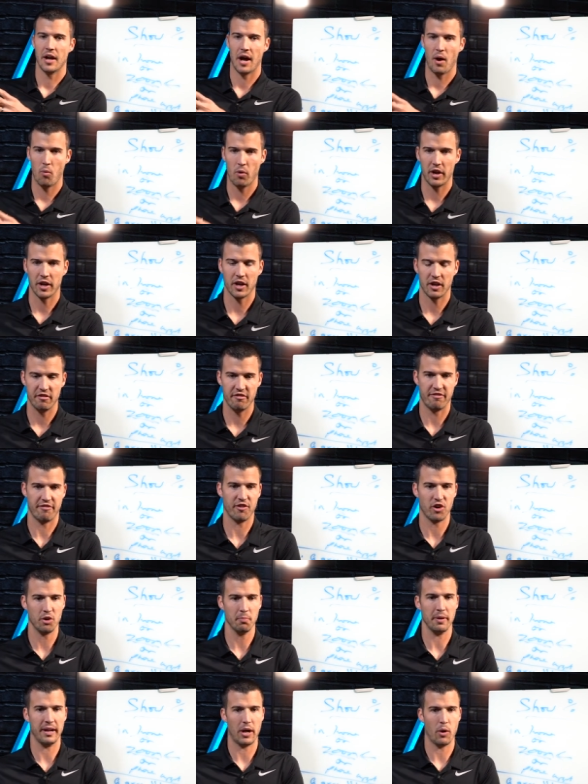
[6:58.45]
I want to
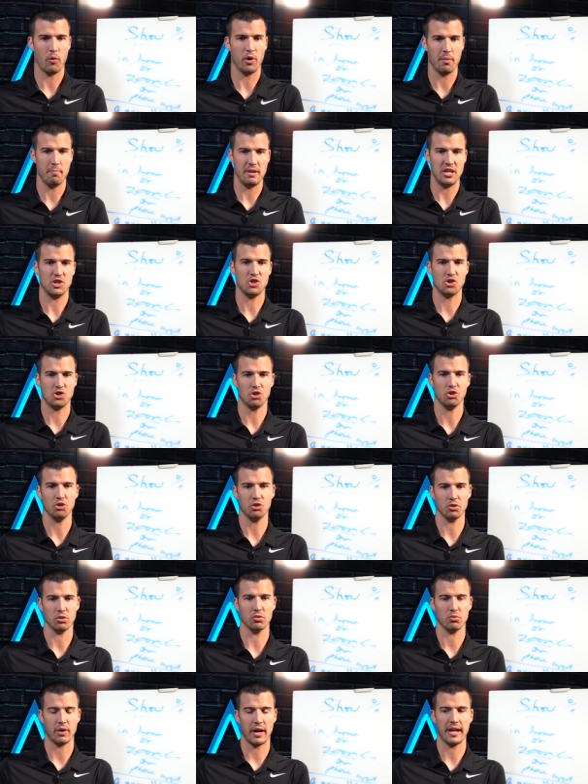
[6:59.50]
confirm it. I want to be
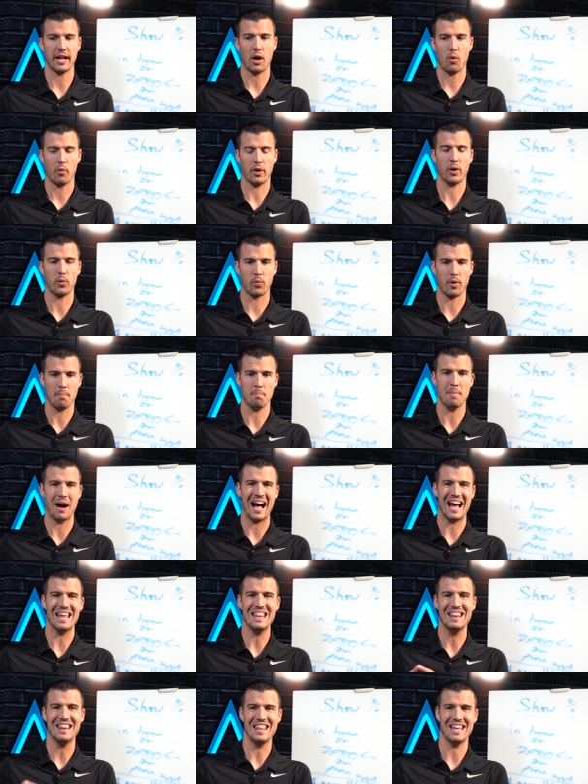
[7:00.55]
sure, right? I want to
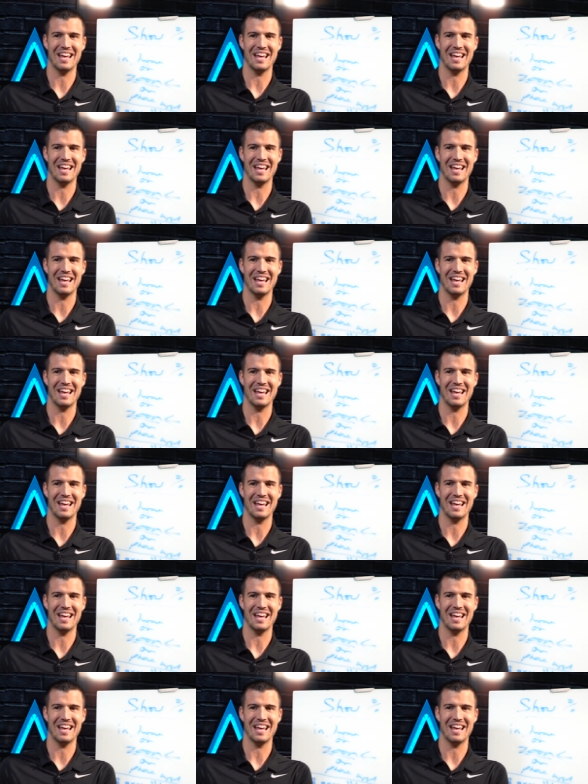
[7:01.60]
remind